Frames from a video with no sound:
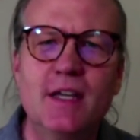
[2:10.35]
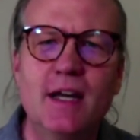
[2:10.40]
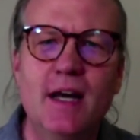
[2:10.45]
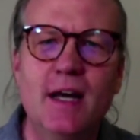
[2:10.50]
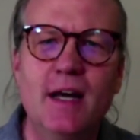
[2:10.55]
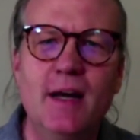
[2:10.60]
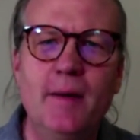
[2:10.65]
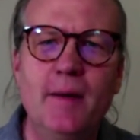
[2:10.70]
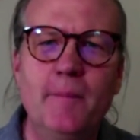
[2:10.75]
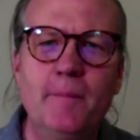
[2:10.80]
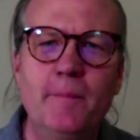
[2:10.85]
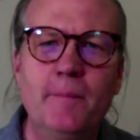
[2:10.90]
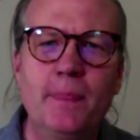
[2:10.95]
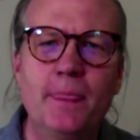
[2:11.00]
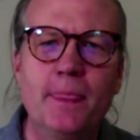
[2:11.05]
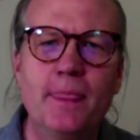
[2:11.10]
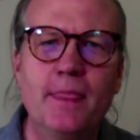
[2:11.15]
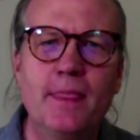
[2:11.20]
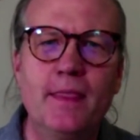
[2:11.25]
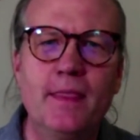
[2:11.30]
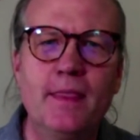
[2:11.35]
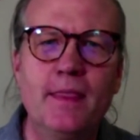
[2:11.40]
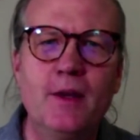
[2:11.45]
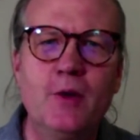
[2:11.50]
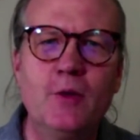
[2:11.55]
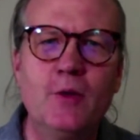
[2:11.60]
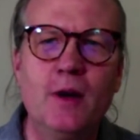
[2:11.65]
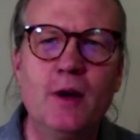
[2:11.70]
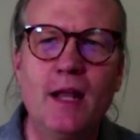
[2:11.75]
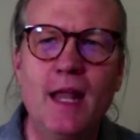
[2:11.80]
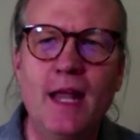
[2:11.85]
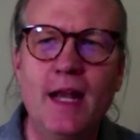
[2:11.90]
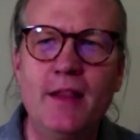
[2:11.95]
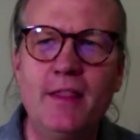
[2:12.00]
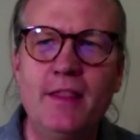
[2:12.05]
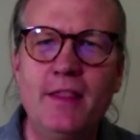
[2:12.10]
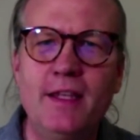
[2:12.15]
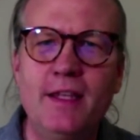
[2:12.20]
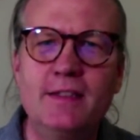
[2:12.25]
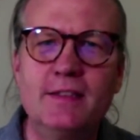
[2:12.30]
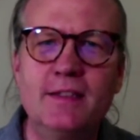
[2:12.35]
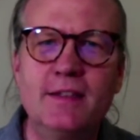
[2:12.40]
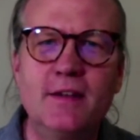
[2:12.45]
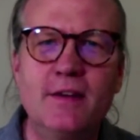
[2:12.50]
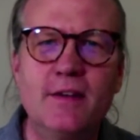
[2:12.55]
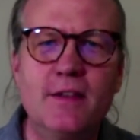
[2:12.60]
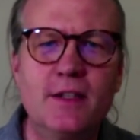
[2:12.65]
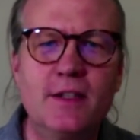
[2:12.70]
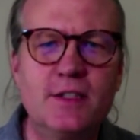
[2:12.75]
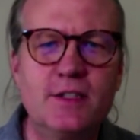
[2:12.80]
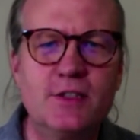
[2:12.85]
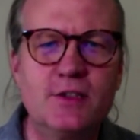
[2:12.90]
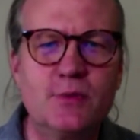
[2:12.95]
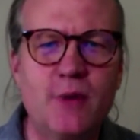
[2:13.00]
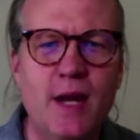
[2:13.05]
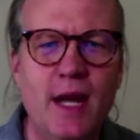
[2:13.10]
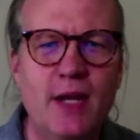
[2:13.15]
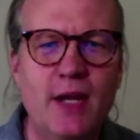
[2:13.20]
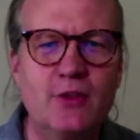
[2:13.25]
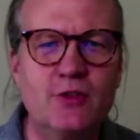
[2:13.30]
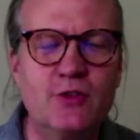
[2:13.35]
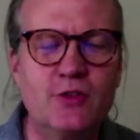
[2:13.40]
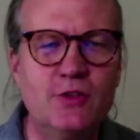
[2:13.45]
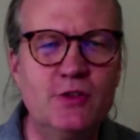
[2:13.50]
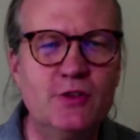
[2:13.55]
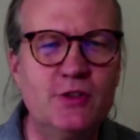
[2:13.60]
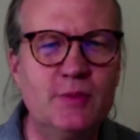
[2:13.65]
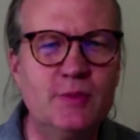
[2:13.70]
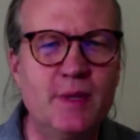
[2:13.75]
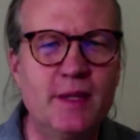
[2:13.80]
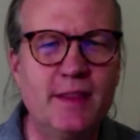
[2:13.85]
there were a lot of things in there that just rang true to me,